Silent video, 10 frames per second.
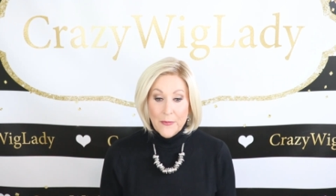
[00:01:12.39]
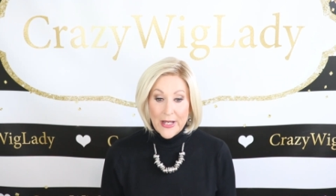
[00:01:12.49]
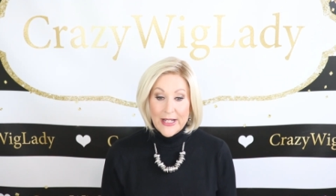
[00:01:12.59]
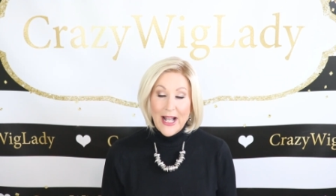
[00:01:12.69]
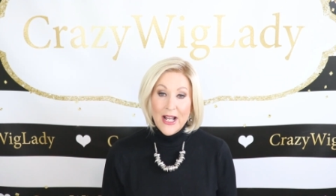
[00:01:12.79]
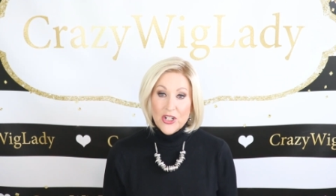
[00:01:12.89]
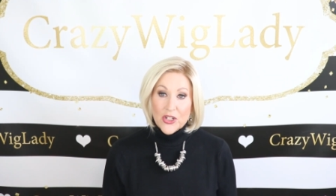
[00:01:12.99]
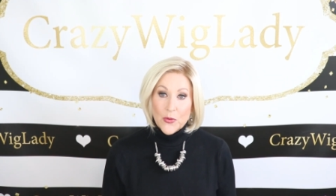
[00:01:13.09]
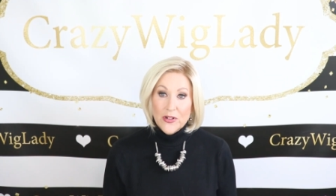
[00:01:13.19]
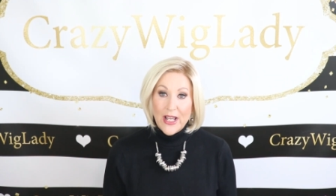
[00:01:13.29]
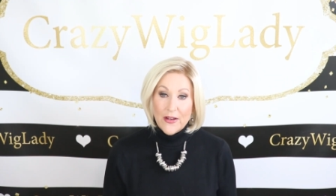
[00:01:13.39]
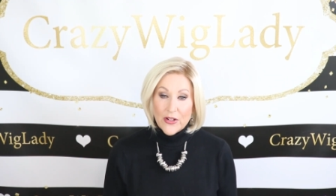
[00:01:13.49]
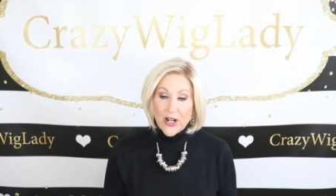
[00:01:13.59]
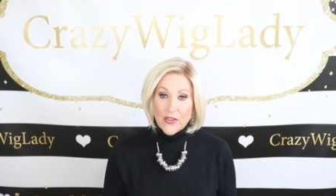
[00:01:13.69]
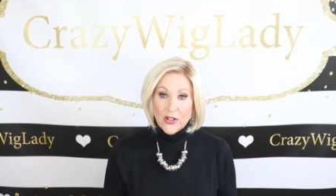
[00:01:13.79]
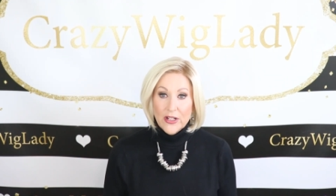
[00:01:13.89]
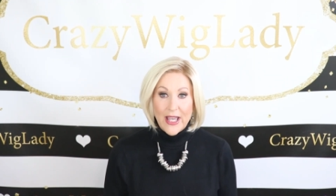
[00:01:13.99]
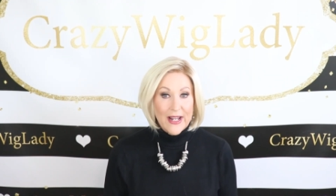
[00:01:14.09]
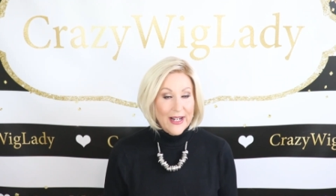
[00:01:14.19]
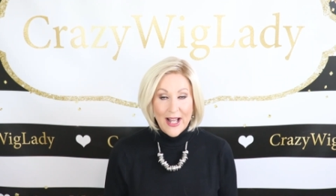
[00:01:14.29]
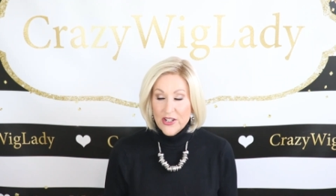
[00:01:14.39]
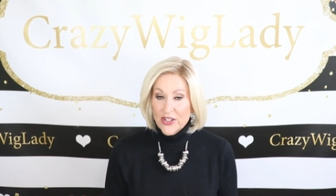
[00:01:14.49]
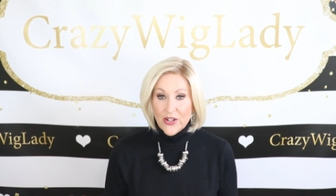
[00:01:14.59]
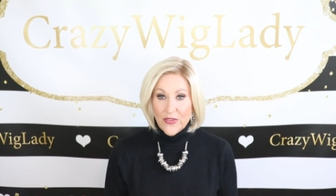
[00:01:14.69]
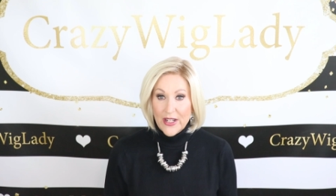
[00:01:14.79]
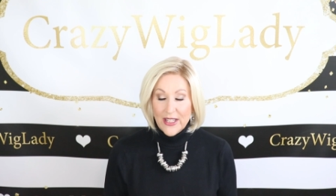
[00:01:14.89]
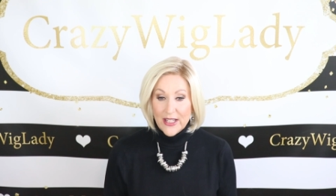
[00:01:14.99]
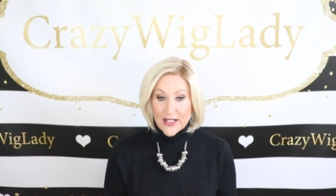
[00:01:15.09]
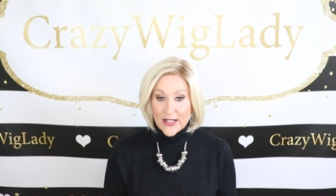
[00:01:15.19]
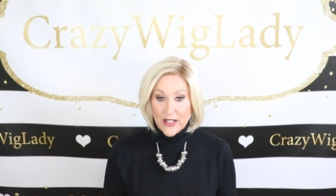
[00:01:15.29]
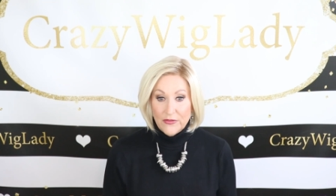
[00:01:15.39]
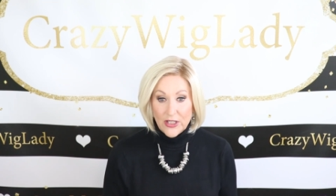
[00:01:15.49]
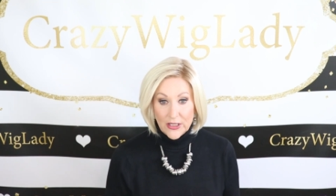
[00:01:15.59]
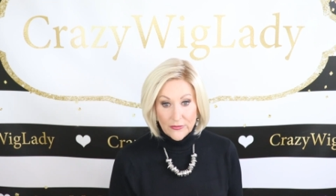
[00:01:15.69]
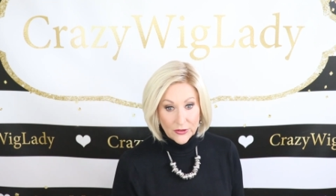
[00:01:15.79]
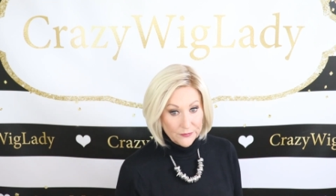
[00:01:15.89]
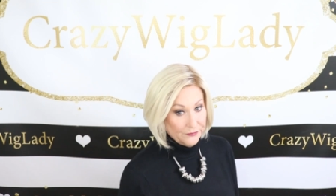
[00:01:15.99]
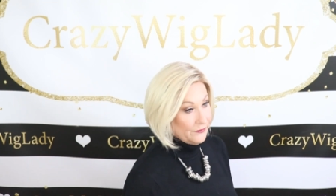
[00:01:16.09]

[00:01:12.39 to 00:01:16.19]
but I just wanted to have another look at it. I just don't think it gets enough love.